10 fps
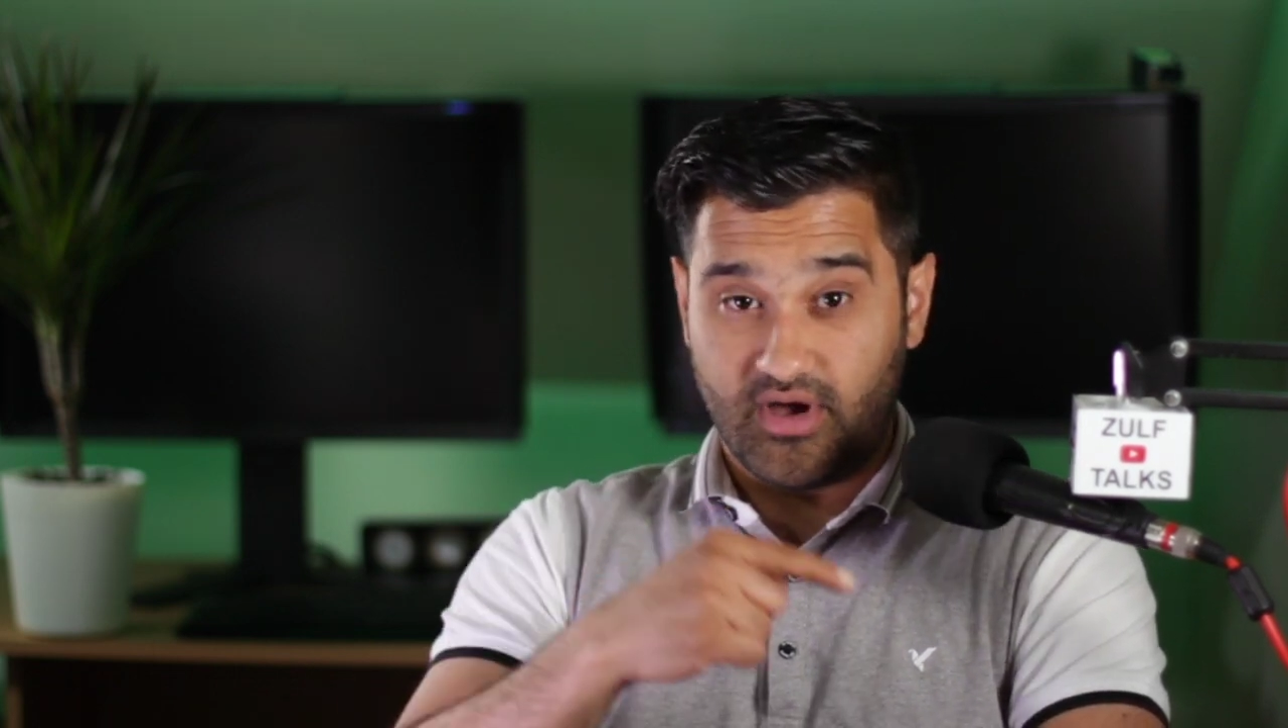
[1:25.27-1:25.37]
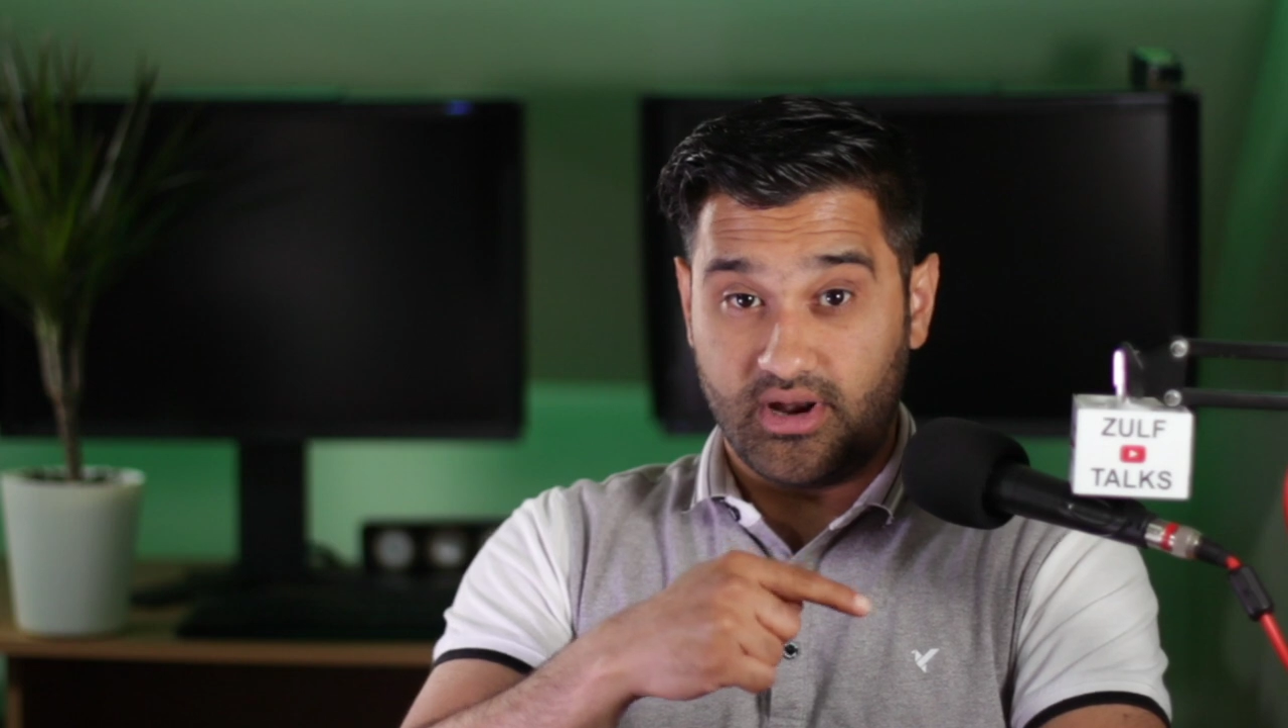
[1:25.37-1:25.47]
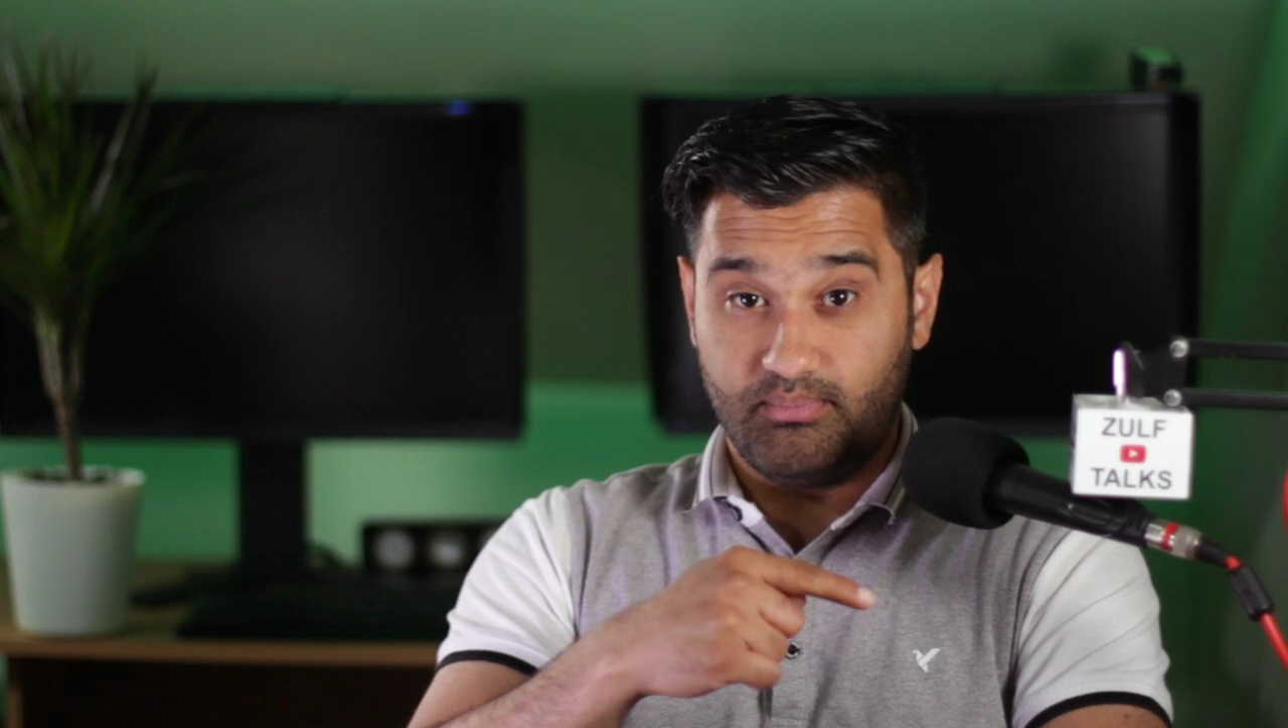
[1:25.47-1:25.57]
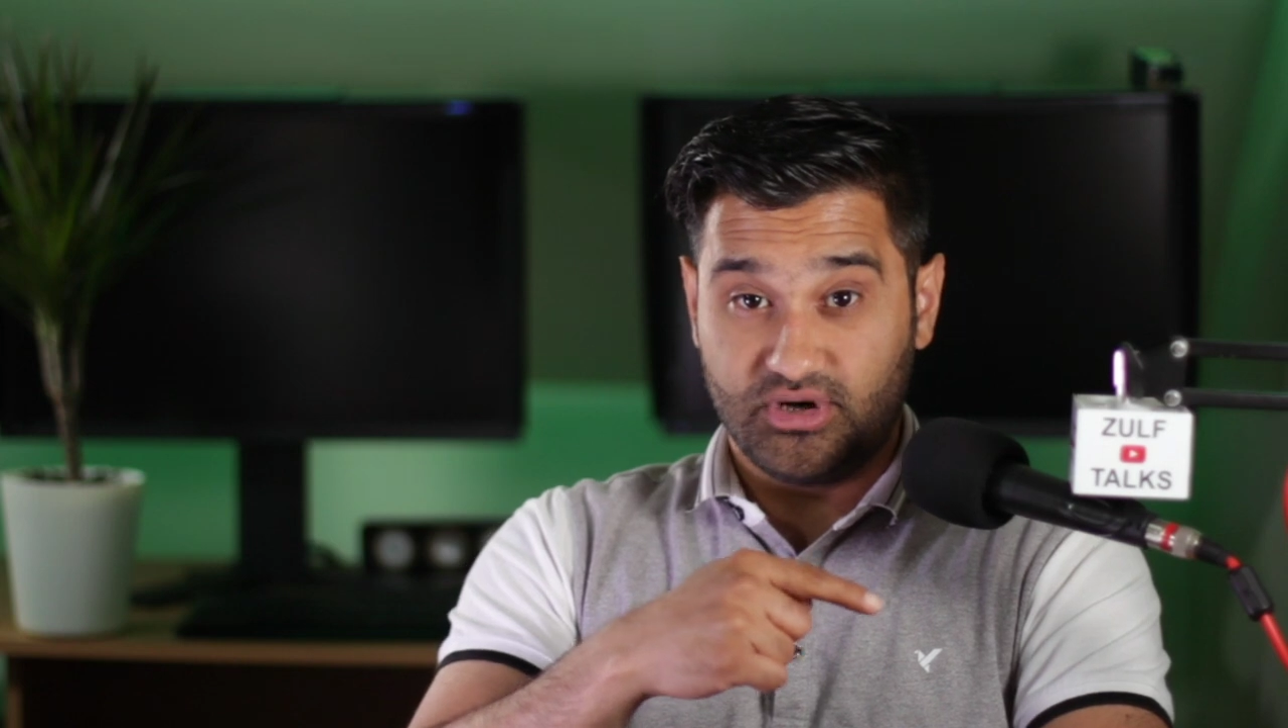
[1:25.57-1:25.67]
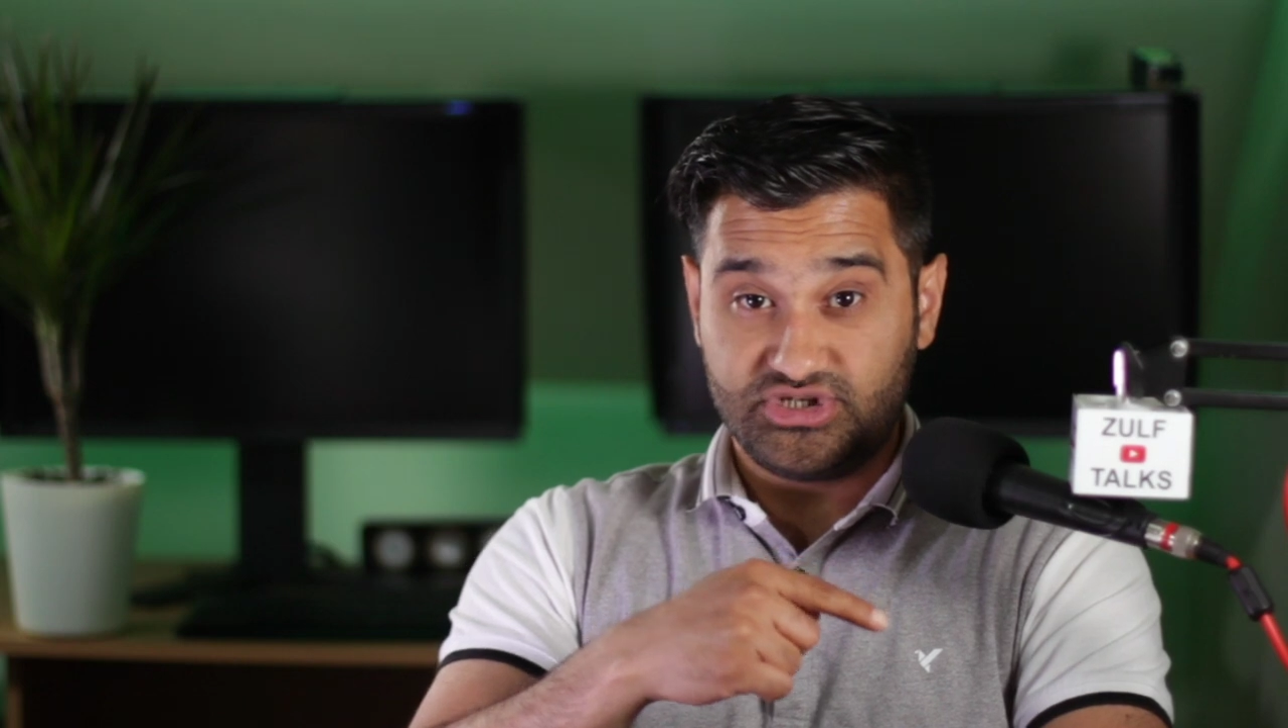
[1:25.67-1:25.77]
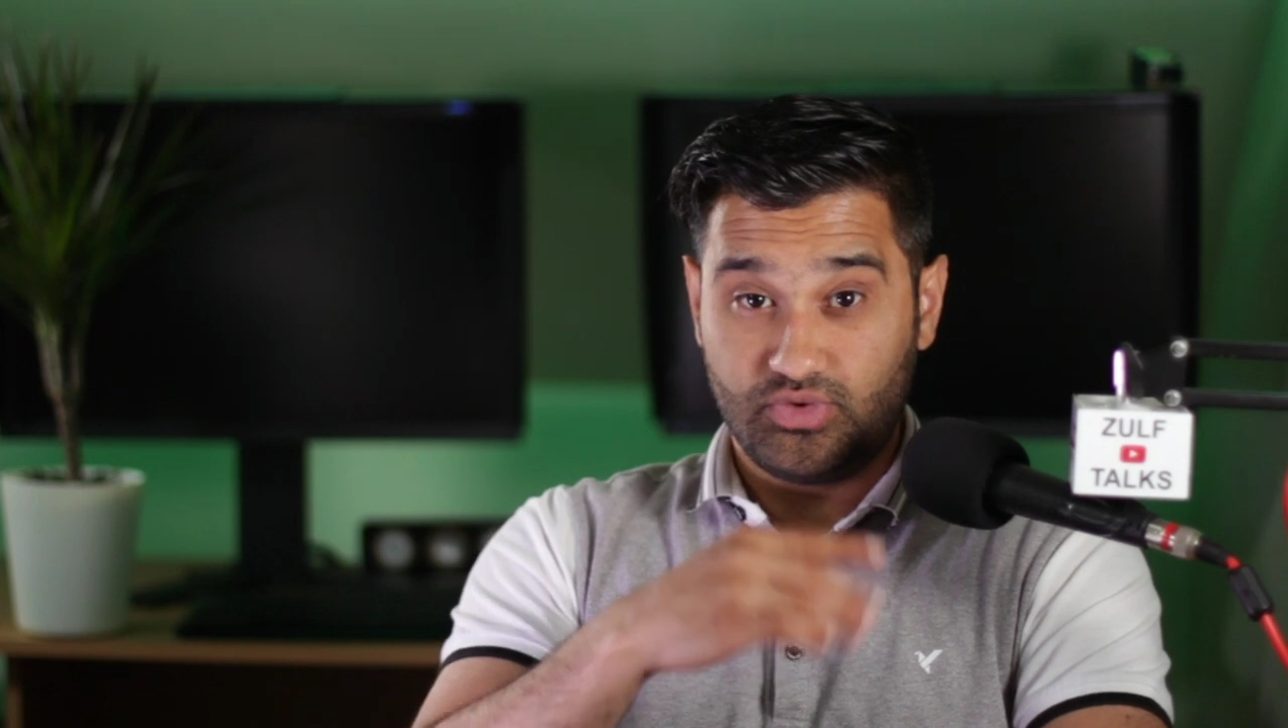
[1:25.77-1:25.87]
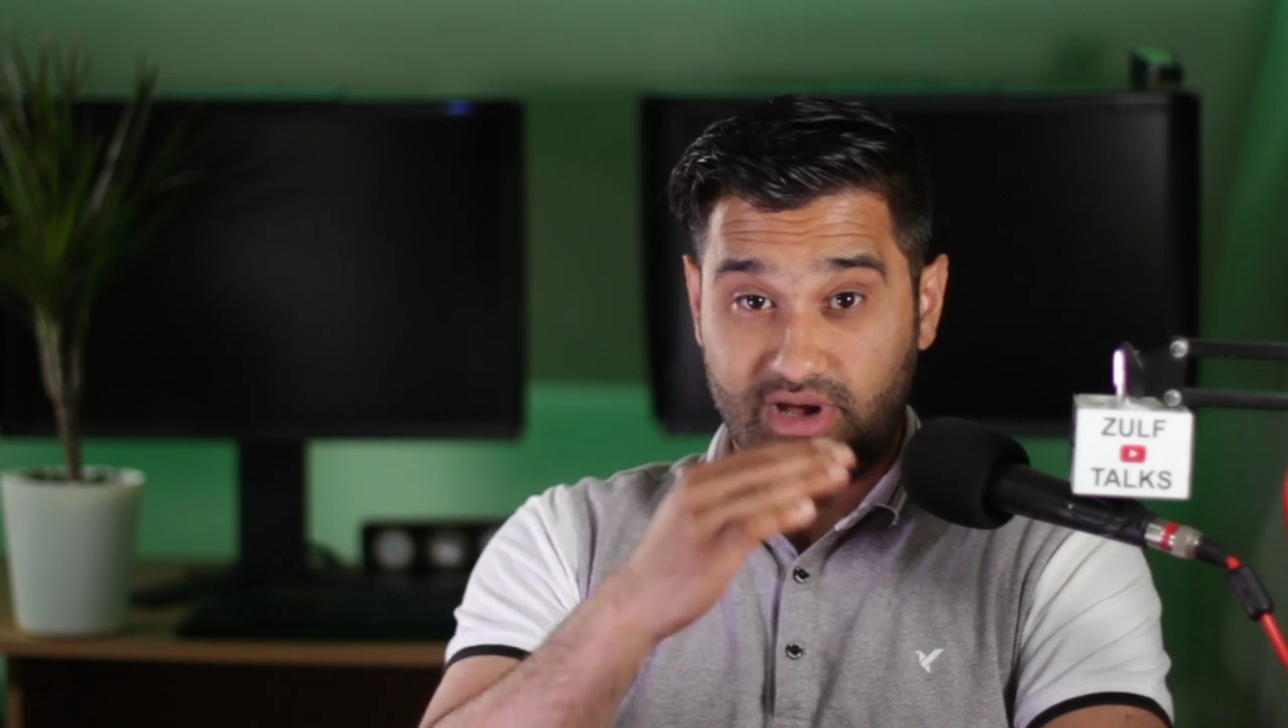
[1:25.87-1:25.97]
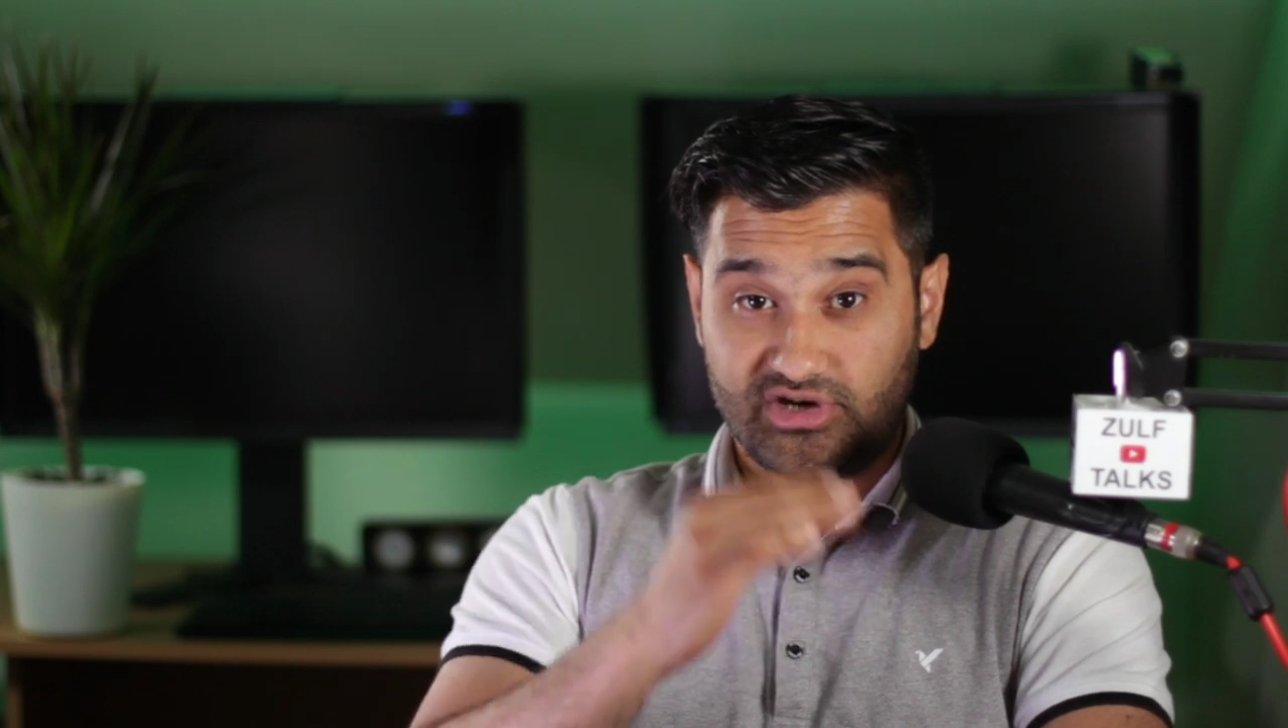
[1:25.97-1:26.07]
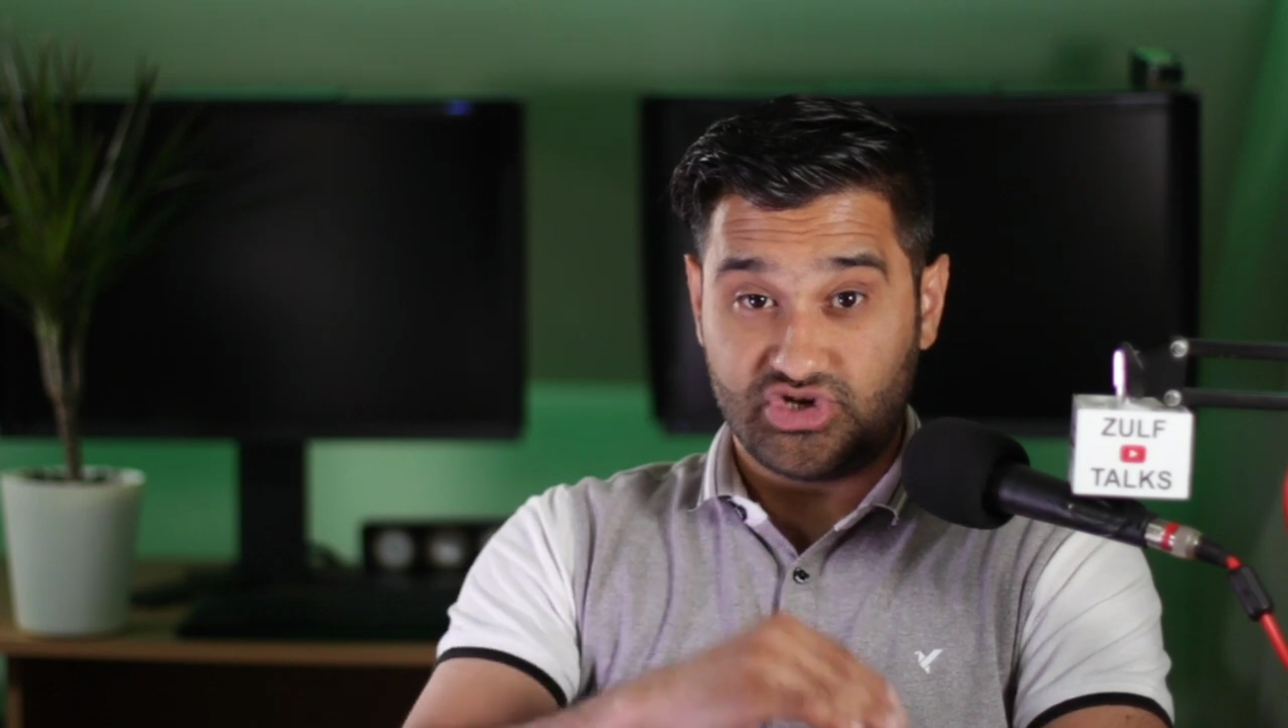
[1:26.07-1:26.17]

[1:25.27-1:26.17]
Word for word: on a button where I